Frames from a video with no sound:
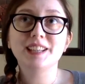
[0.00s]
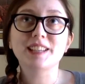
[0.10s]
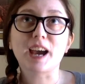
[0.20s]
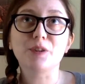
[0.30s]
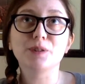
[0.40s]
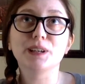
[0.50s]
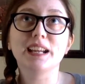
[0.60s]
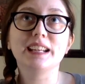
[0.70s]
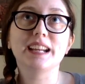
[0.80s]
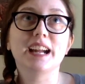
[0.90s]

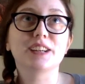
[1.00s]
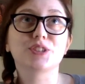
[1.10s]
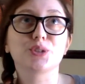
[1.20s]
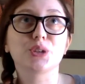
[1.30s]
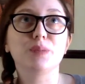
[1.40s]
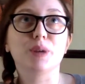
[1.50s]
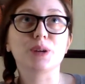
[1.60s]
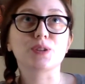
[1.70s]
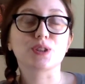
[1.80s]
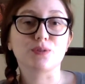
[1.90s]
Towering actually
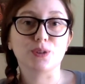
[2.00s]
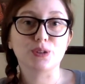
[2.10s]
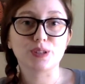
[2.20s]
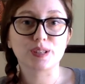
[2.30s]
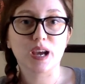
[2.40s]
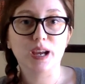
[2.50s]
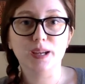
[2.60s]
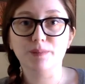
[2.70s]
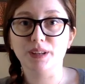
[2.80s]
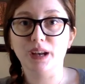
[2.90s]
marks the first
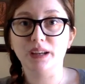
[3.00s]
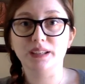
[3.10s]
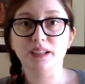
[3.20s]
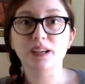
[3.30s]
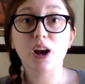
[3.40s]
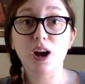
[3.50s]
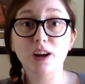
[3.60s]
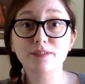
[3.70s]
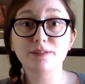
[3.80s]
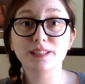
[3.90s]
time that I can
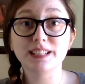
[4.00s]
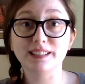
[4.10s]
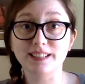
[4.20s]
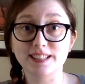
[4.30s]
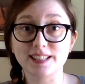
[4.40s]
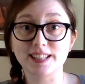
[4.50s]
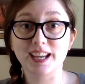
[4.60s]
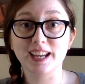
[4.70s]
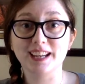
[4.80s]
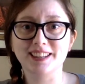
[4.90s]
confidently
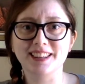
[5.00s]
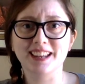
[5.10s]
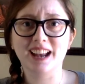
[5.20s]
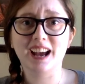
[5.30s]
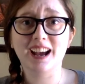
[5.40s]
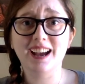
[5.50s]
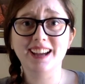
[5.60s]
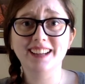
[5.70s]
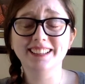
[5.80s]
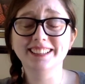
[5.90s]
say that
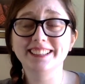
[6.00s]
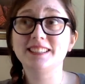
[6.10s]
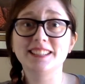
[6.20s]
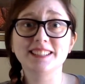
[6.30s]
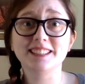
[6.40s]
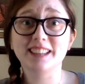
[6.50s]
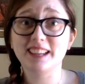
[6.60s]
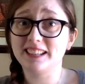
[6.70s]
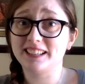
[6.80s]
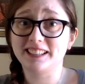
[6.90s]
I didn't
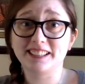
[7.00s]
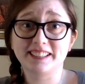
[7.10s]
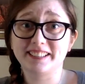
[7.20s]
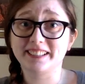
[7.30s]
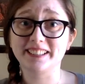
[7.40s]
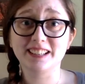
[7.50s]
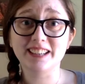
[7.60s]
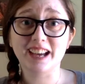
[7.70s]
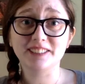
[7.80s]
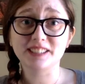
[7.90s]
like an
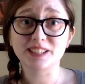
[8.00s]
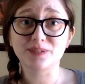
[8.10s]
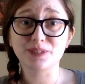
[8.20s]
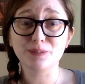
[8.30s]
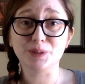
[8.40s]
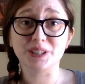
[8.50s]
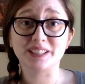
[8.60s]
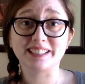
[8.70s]
Alex Flynn book.